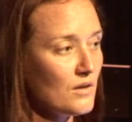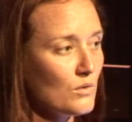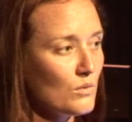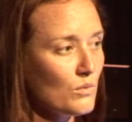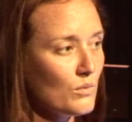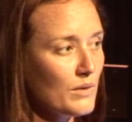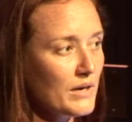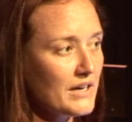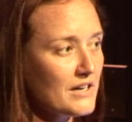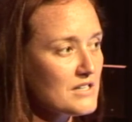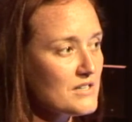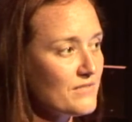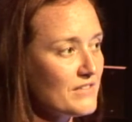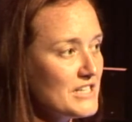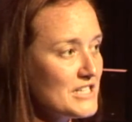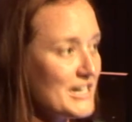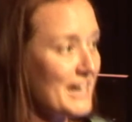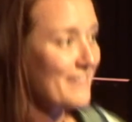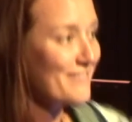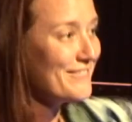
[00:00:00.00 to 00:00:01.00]
where's
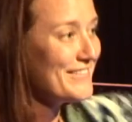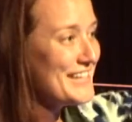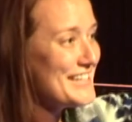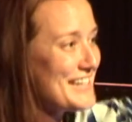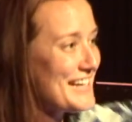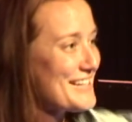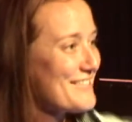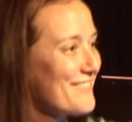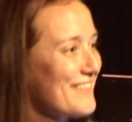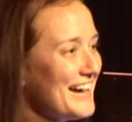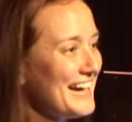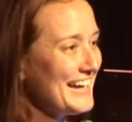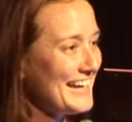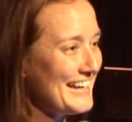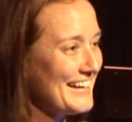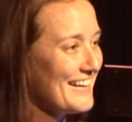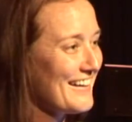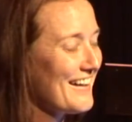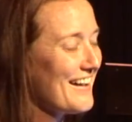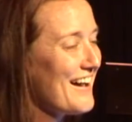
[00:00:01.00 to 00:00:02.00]
Vijay? Vijay's right
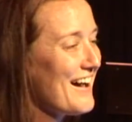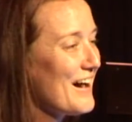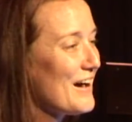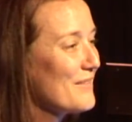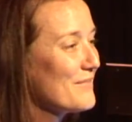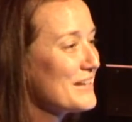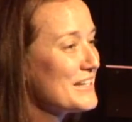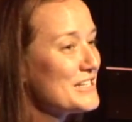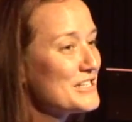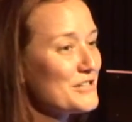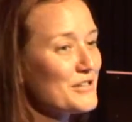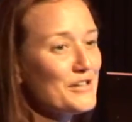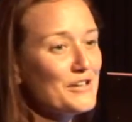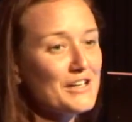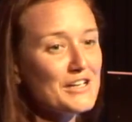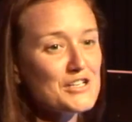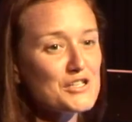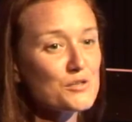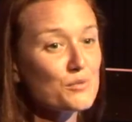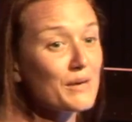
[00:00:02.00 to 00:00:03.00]
here. And so you
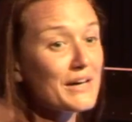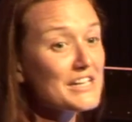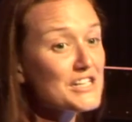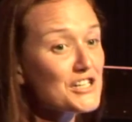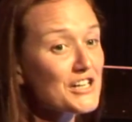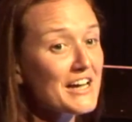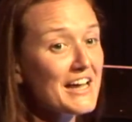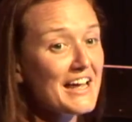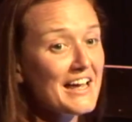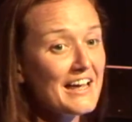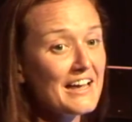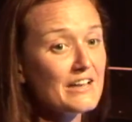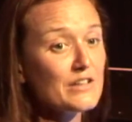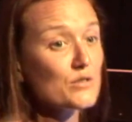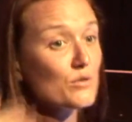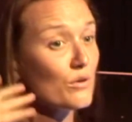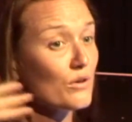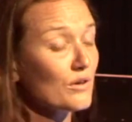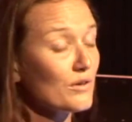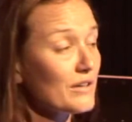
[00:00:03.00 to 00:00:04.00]
can just raise your hand
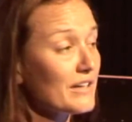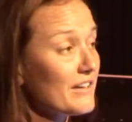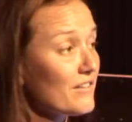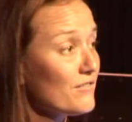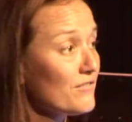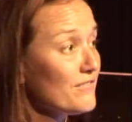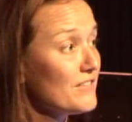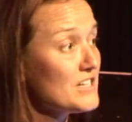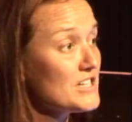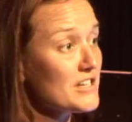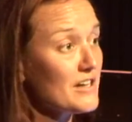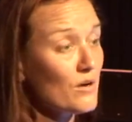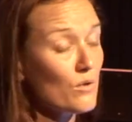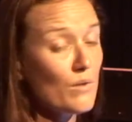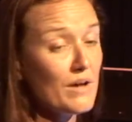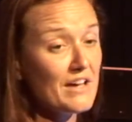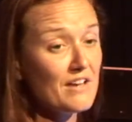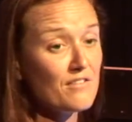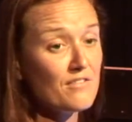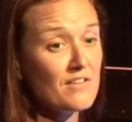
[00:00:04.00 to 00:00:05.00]
or give Vijay a
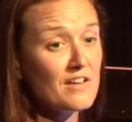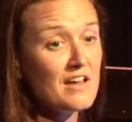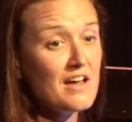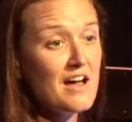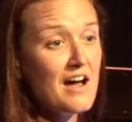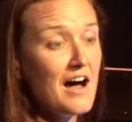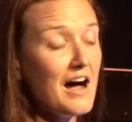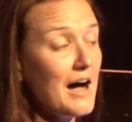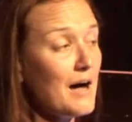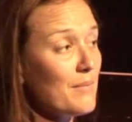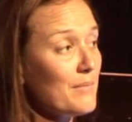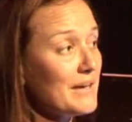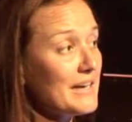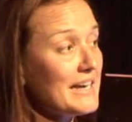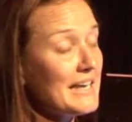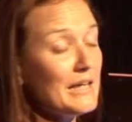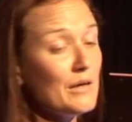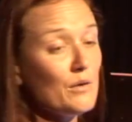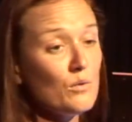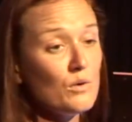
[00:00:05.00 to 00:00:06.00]
wave, and
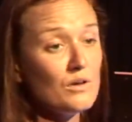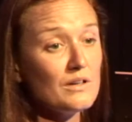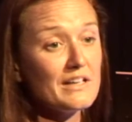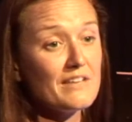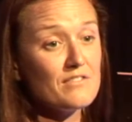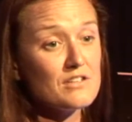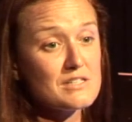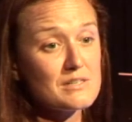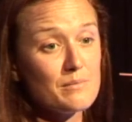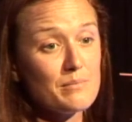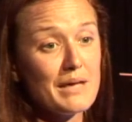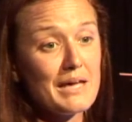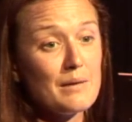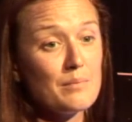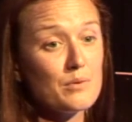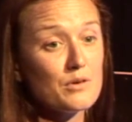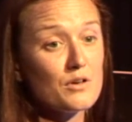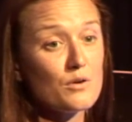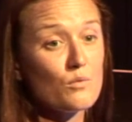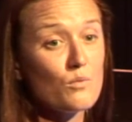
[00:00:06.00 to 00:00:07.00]
he will give you some
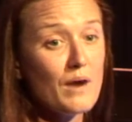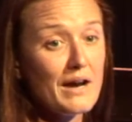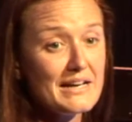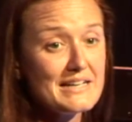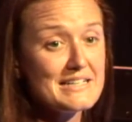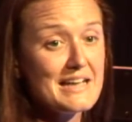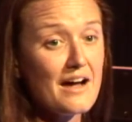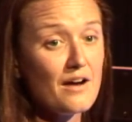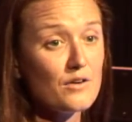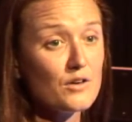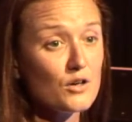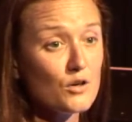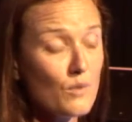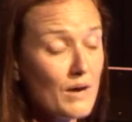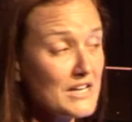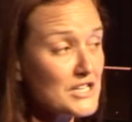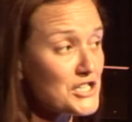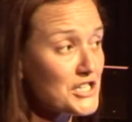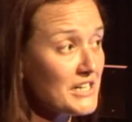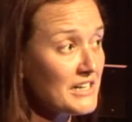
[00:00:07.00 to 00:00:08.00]
paper to write down your
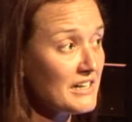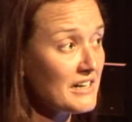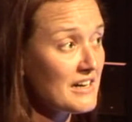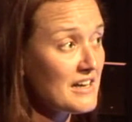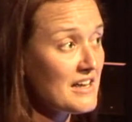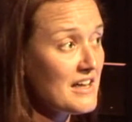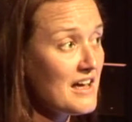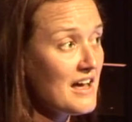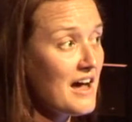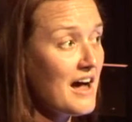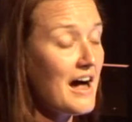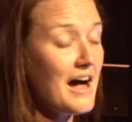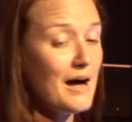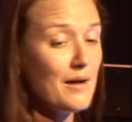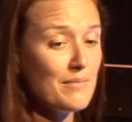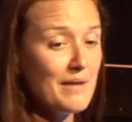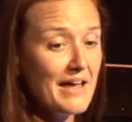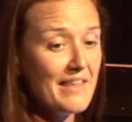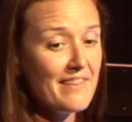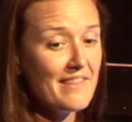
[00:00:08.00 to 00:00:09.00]
question
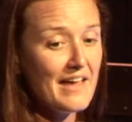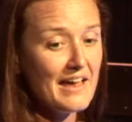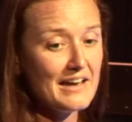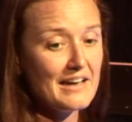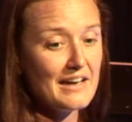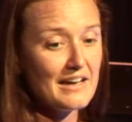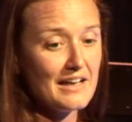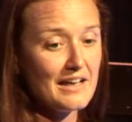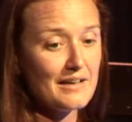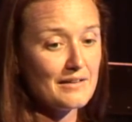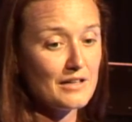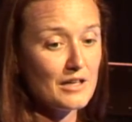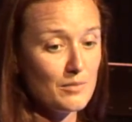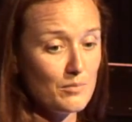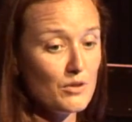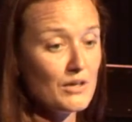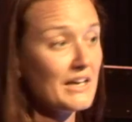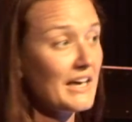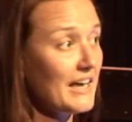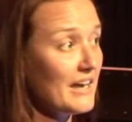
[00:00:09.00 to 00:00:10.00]
and then
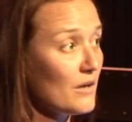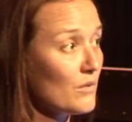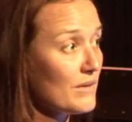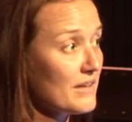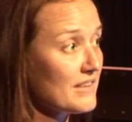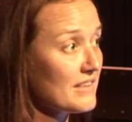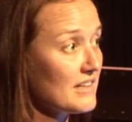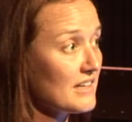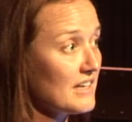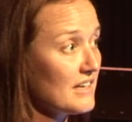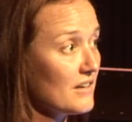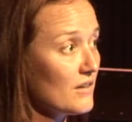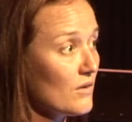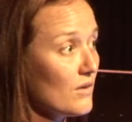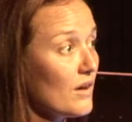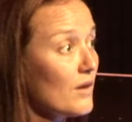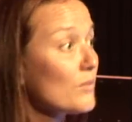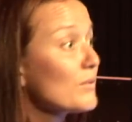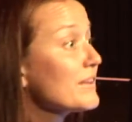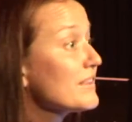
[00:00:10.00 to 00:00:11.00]
communicate it with the
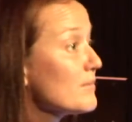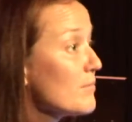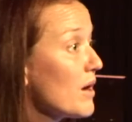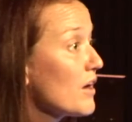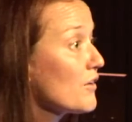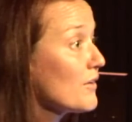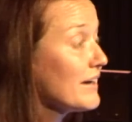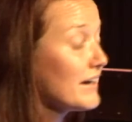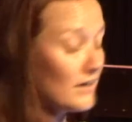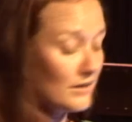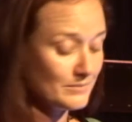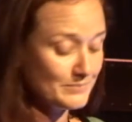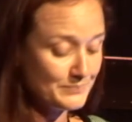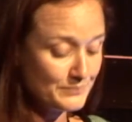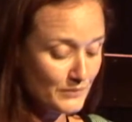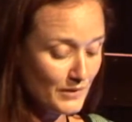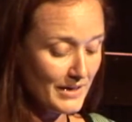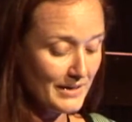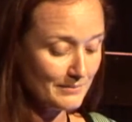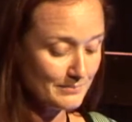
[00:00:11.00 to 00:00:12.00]
with the moderator,
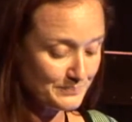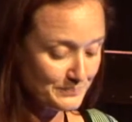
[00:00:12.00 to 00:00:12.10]
okay?